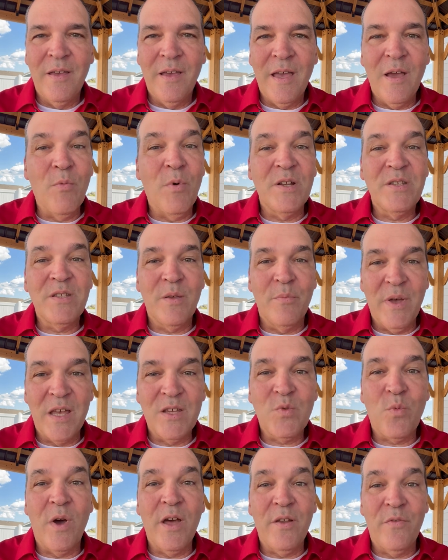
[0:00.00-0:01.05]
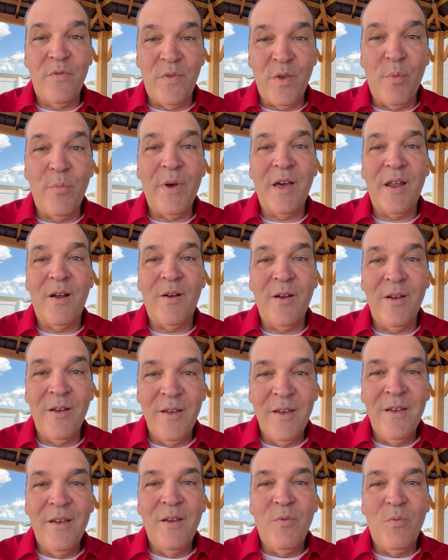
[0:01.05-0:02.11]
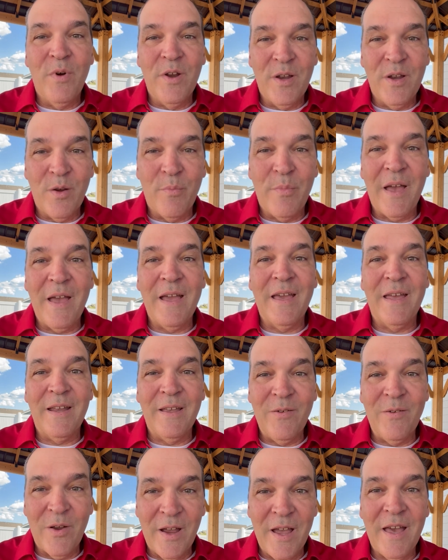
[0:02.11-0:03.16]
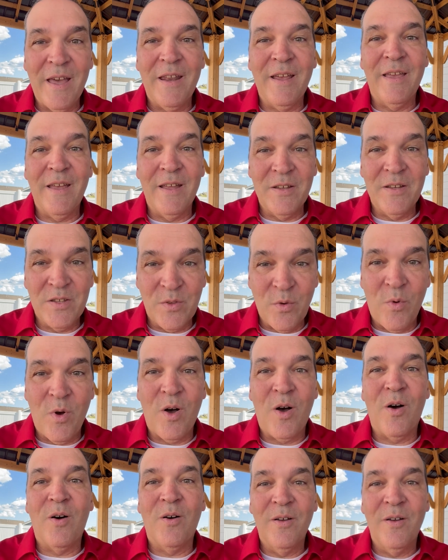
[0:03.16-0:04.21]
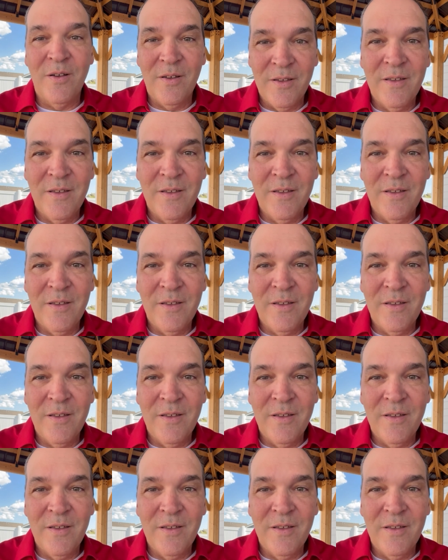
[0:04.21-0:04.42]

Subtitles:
And what's the best way to feel better when you're banging your head against the wall?